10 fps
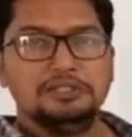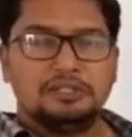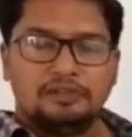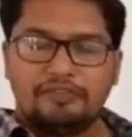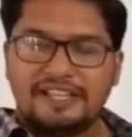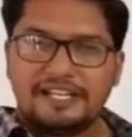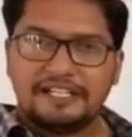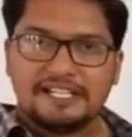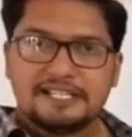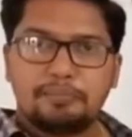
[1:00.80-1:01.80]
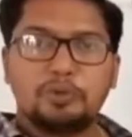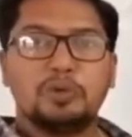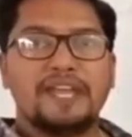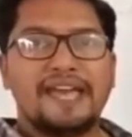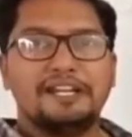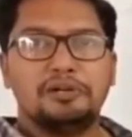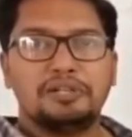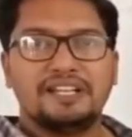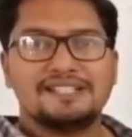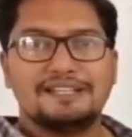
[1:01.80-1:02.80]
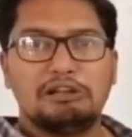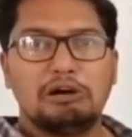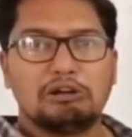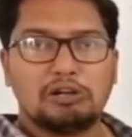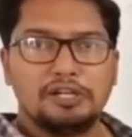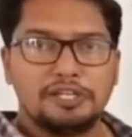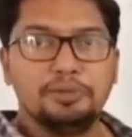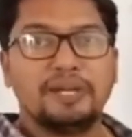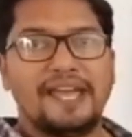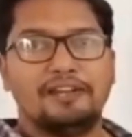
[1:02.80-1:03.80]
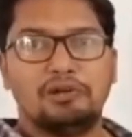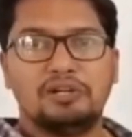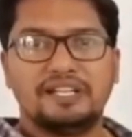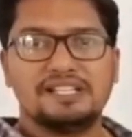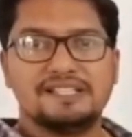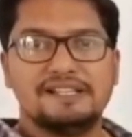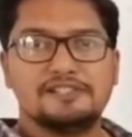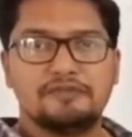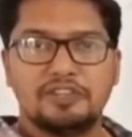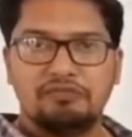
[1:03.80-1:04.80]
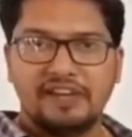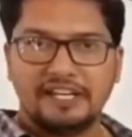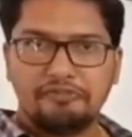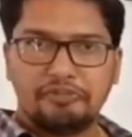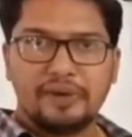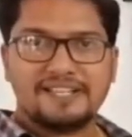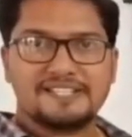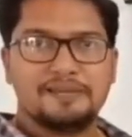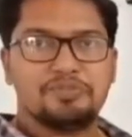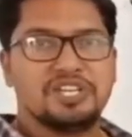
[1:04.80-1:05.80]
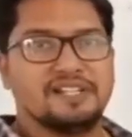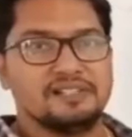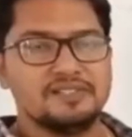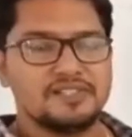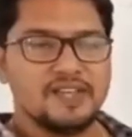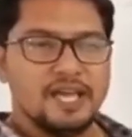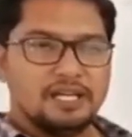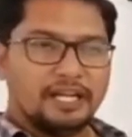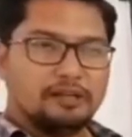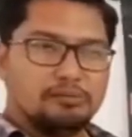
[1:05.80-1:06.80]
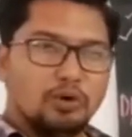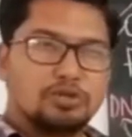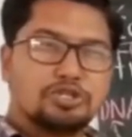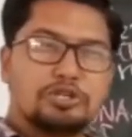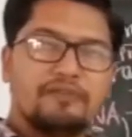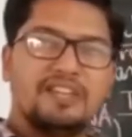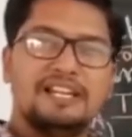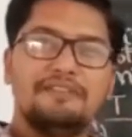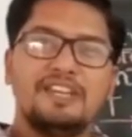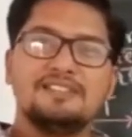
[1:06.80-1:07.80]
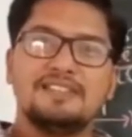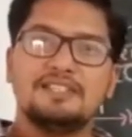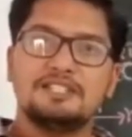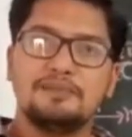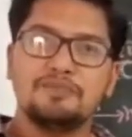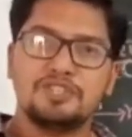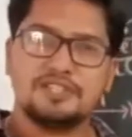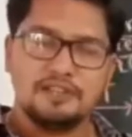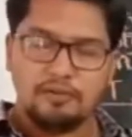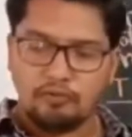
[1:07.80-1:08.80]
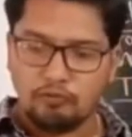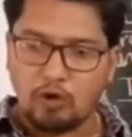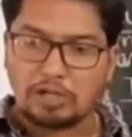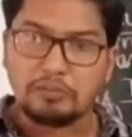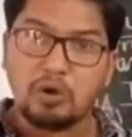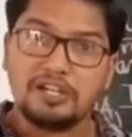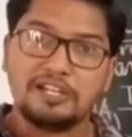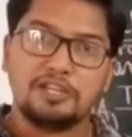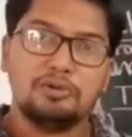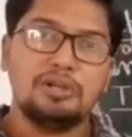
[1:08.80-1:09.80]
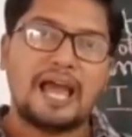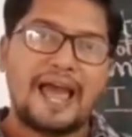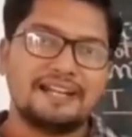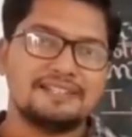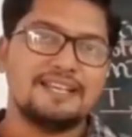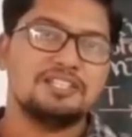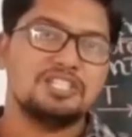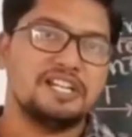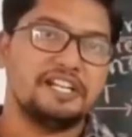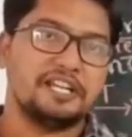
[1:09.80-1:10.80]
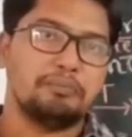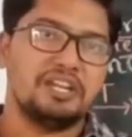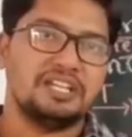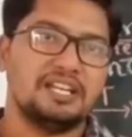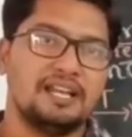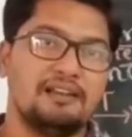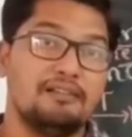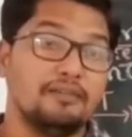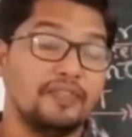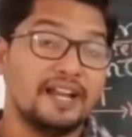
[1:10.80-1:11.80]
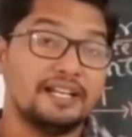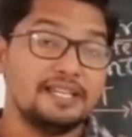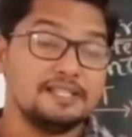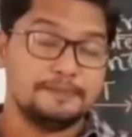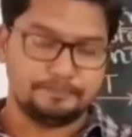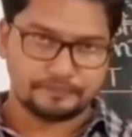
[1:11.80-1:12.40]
whether it is a prokaryotic cell or eukaryotic cells, with very few exceptions. In most of the living systems, what molecule acts as genetic material? That is